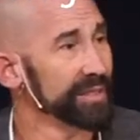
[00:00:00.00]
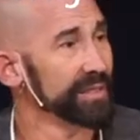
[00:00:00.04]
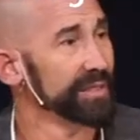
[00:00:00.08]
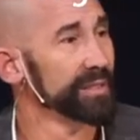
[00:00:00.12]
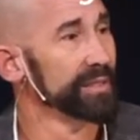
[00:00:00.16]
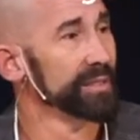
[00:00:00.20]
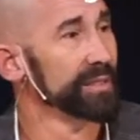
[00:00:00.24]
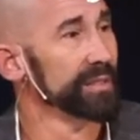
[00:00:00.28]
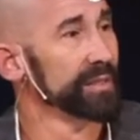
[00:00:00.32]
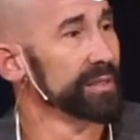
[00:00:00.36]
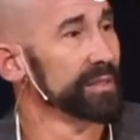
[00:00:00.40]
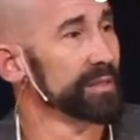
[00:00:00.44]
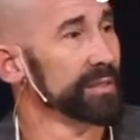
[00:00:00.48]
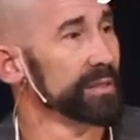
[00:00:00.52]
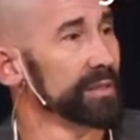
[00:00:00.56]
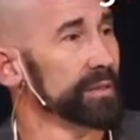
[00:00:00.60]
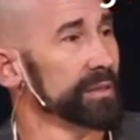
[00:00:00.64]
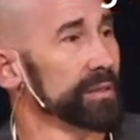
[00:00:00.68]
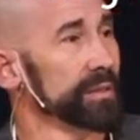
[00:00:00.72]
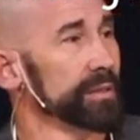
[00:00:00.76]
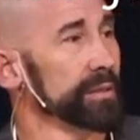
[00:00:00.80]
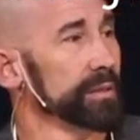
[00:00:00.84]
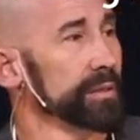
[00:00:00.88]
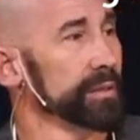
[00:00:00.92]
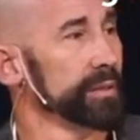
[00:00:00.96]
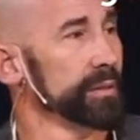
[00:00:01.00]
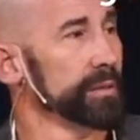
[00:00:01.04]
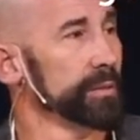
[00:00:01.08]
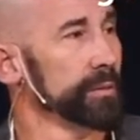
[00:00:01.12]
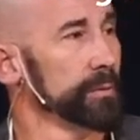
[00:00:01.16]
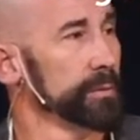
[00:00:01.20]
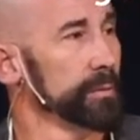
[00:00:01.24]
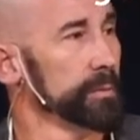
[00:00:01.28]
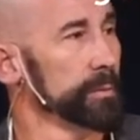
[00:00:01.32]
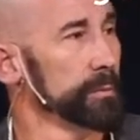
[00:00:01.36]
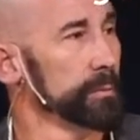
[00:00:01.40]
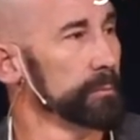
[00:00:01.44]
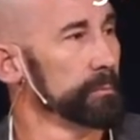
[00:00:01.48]

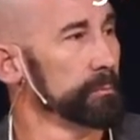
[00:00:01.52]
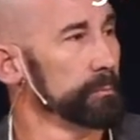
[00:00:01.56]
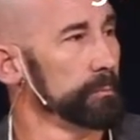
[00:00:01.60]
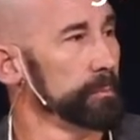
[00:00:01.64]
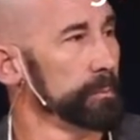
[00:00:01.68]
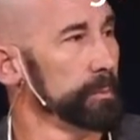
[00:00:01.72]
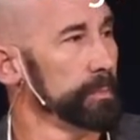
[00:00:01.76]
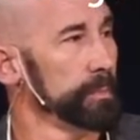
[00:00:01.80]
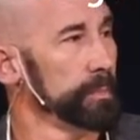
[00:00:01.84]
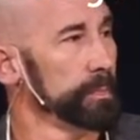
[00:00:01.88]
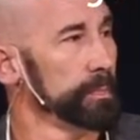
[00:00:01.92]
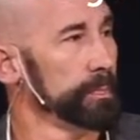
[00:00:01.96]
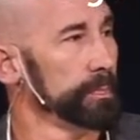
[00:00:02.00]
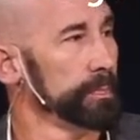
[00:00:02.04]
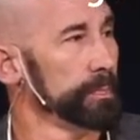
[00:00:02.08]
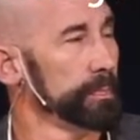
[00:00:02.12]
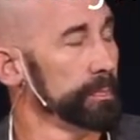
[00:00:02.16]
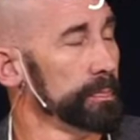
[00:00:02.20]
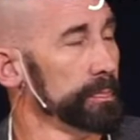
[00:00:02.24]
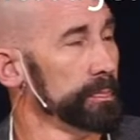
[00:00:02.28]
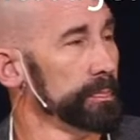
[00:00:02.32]
(no one is talking)